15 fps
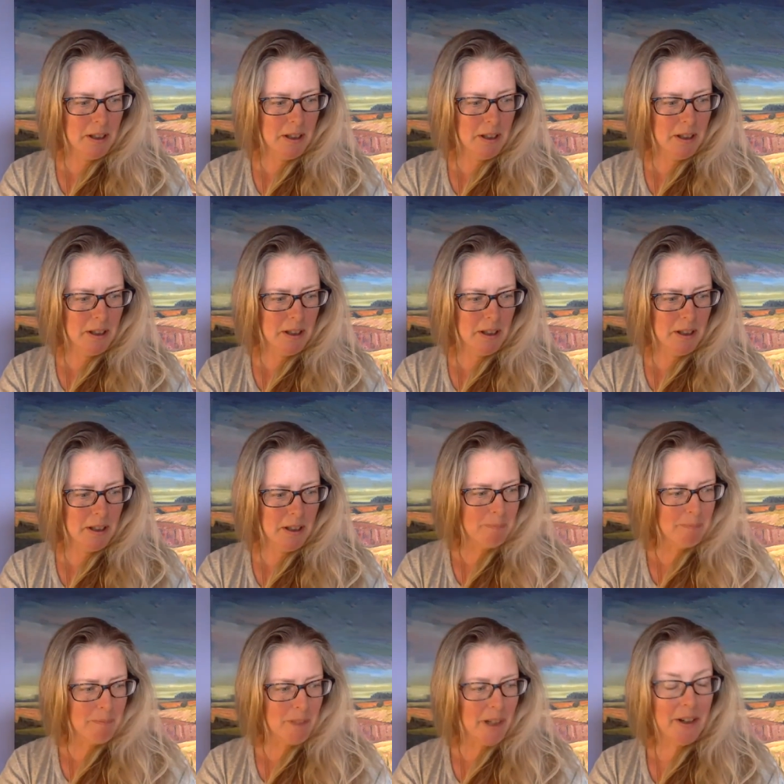
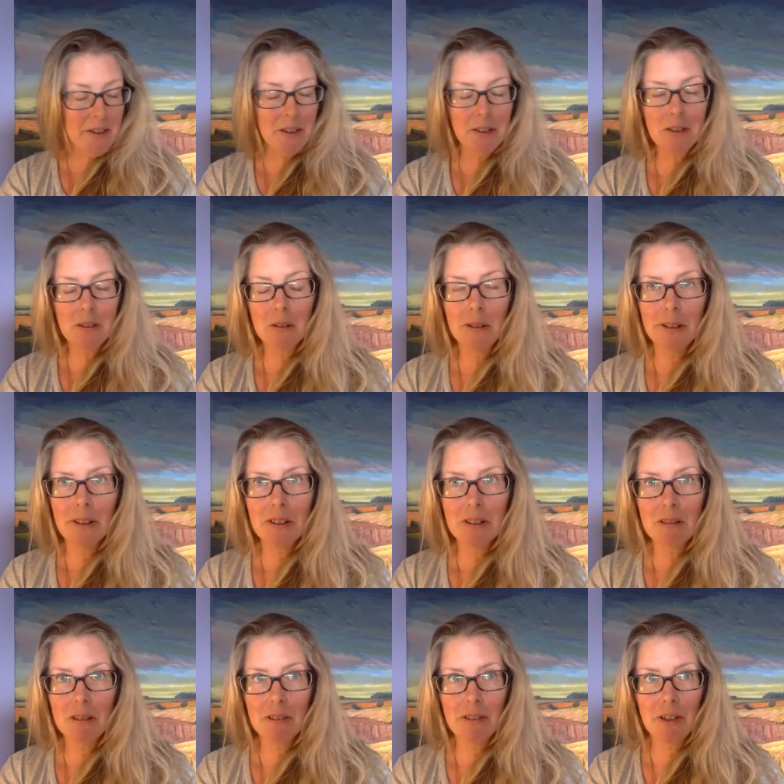I just Googled it to
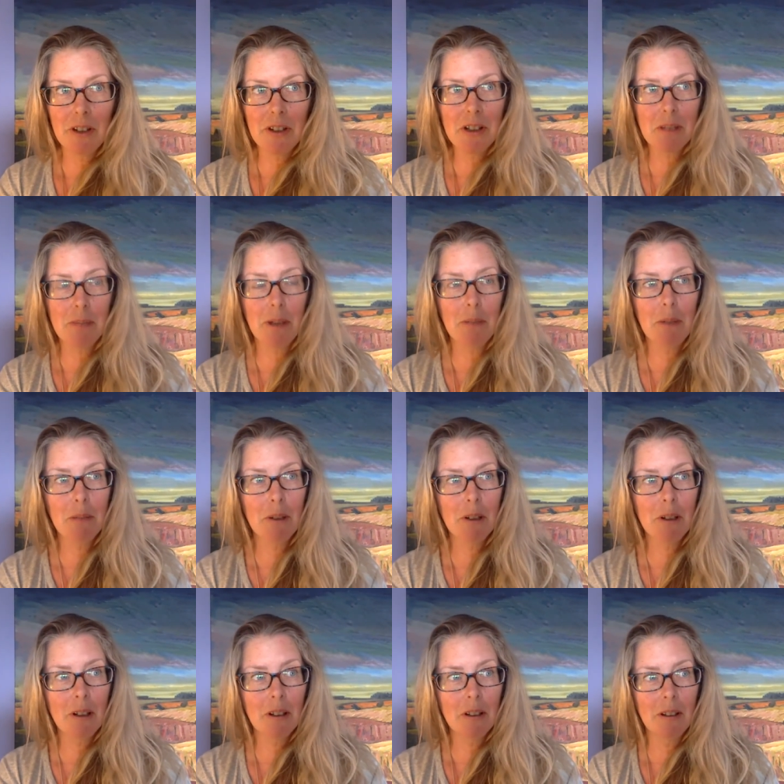refresh my
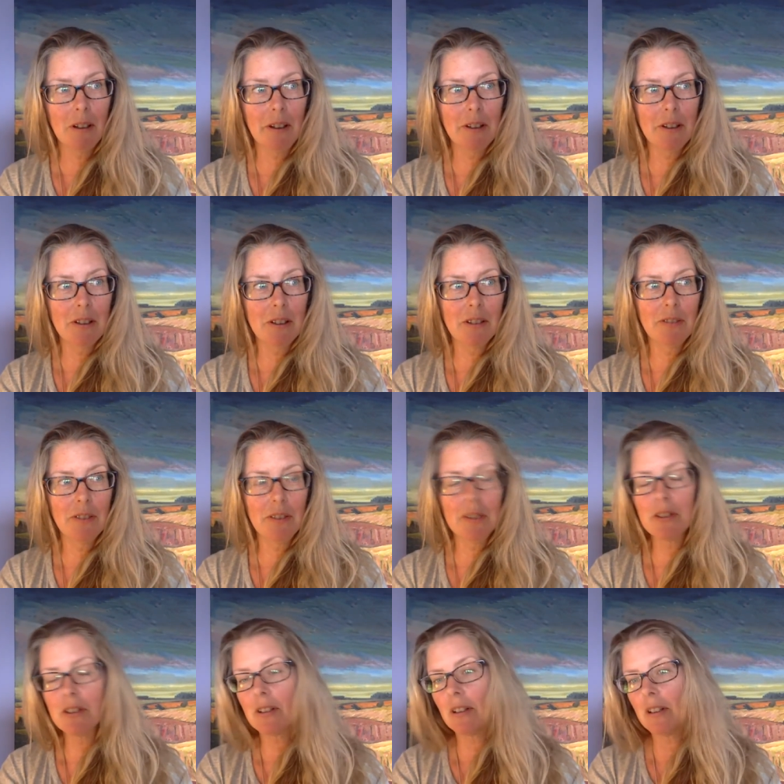memory on it, and the
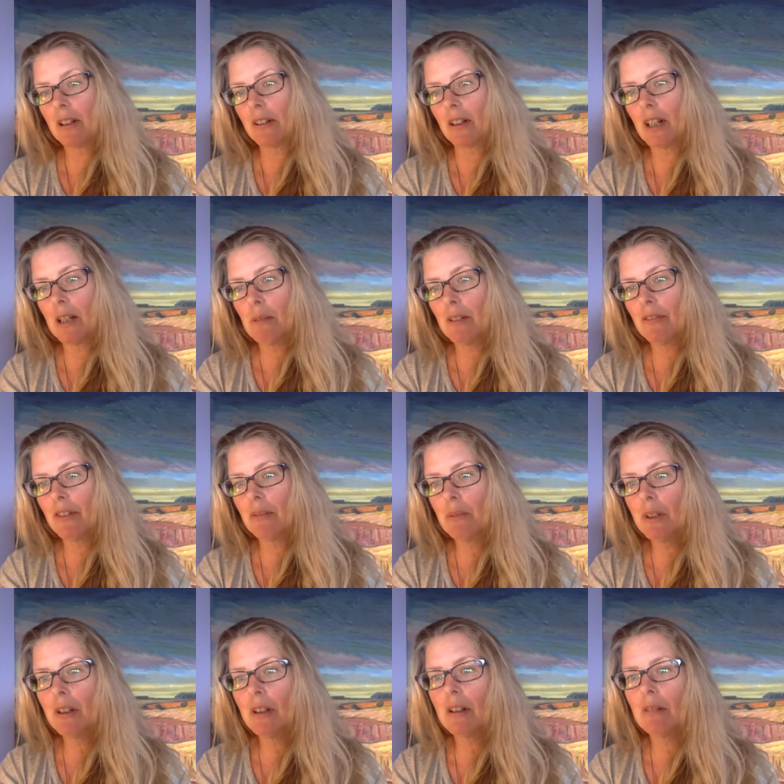first link that came up for
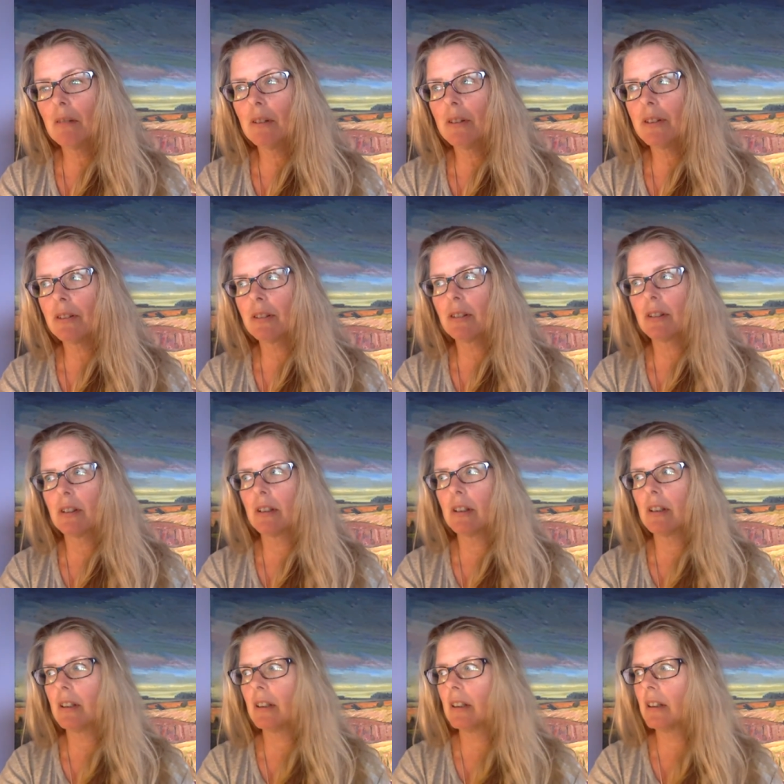me was
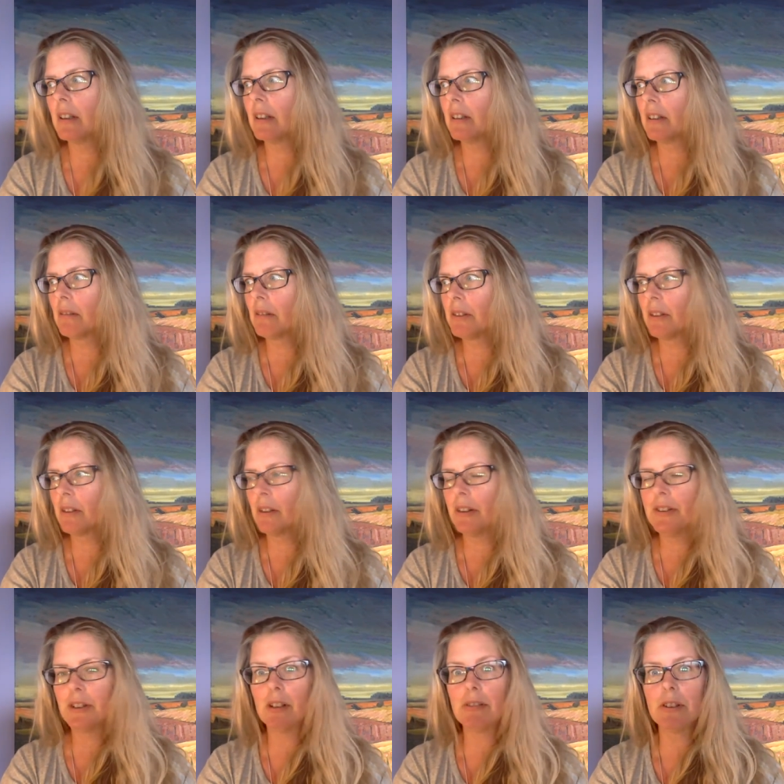the results
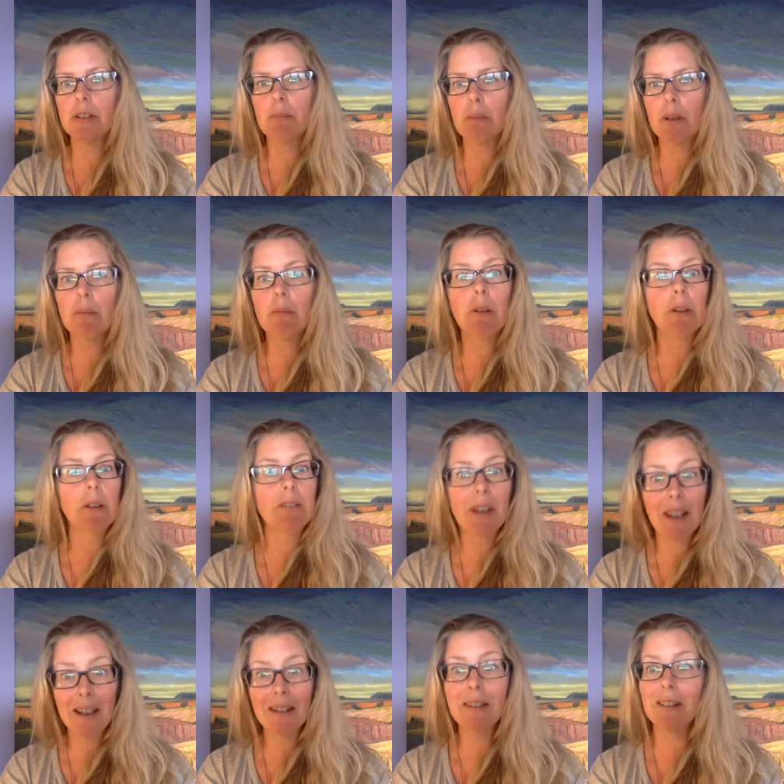of the Supreme Court of
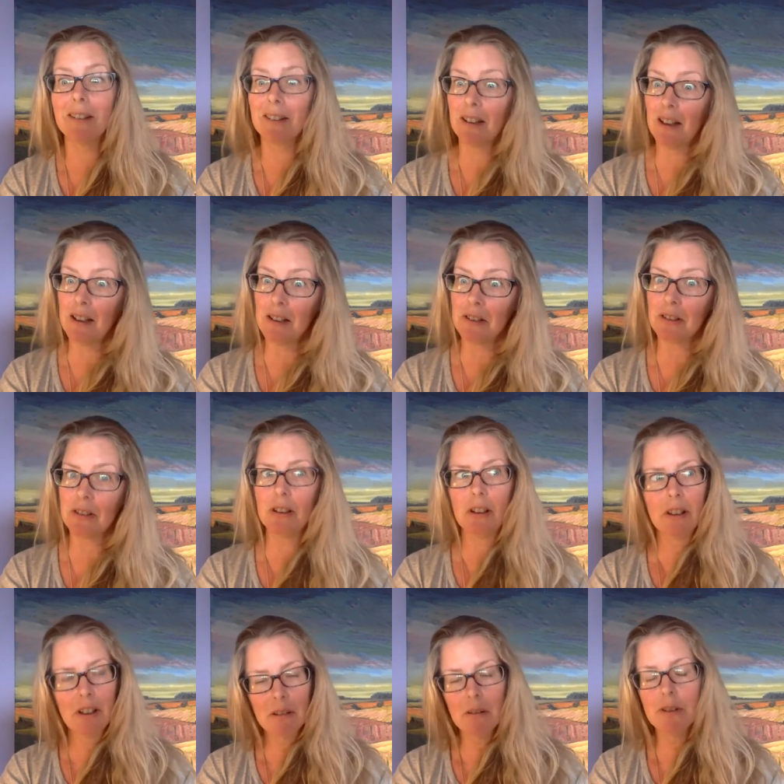Canada case
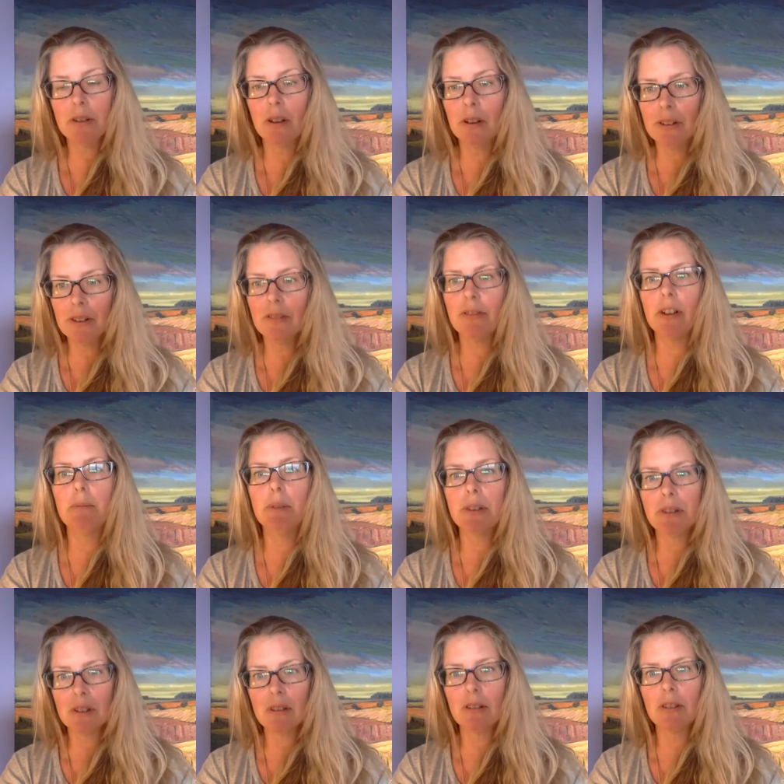that resulted from a
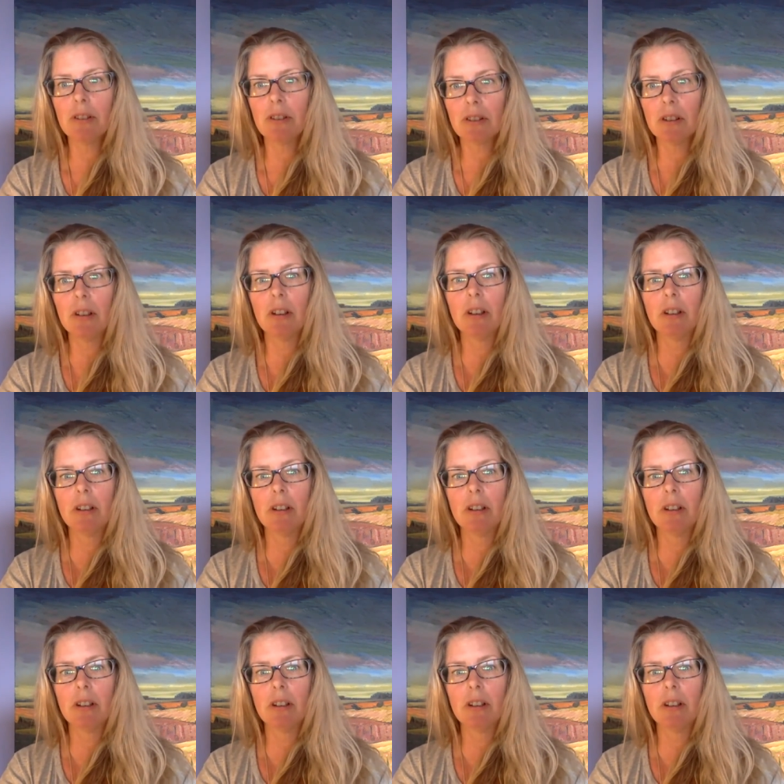student's